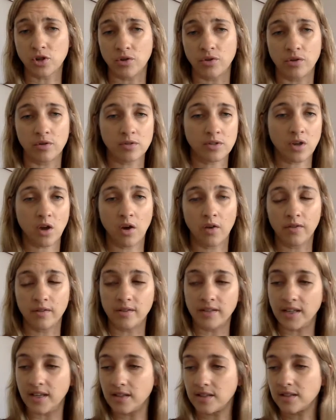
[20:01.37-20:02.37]
notes, all the
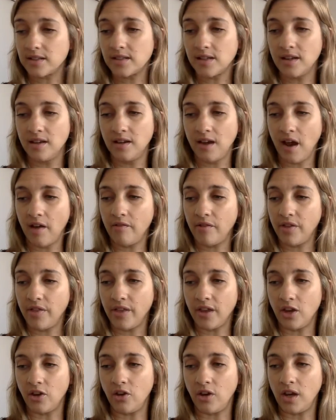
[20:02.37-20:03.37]
links,
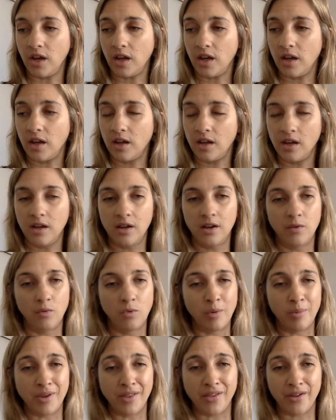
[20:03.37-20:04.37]
everything you need will
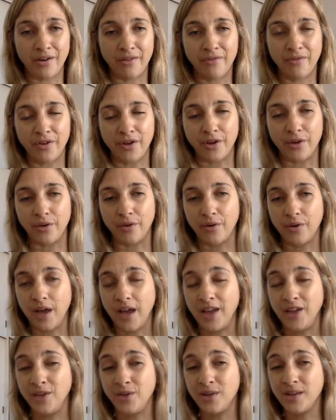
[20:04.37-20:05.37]
be there for you,
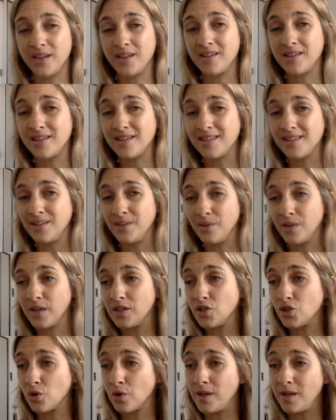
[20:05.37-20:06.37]
and you can
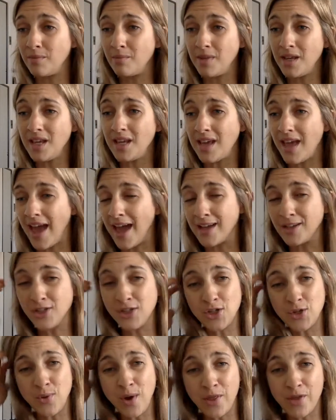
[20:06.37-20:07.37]
join me and
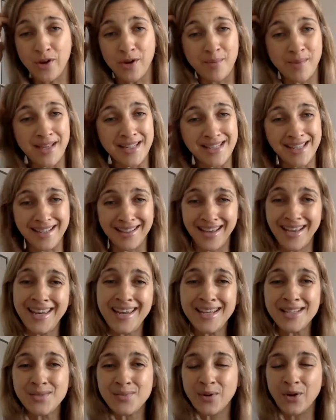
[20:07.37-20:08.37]
two other amazing
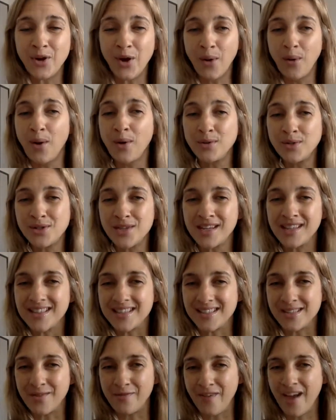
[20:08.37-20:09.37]
ladies. We're co-hosting
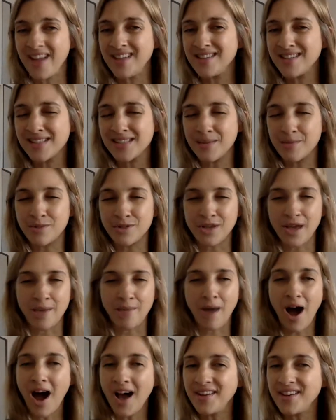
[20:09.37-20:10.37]
this event, Summertime
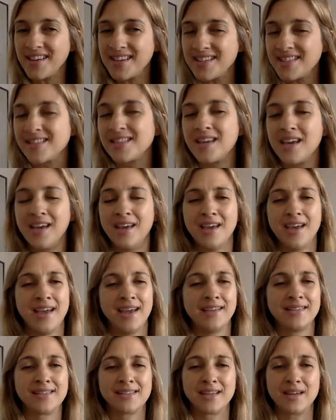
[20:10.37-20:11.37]
Hotness.
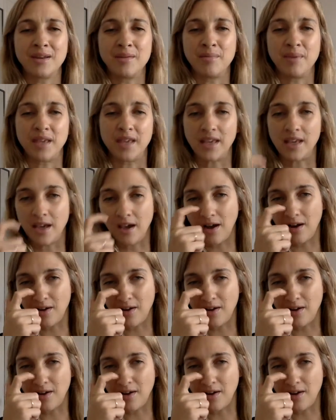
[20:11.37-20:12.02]
It's going to be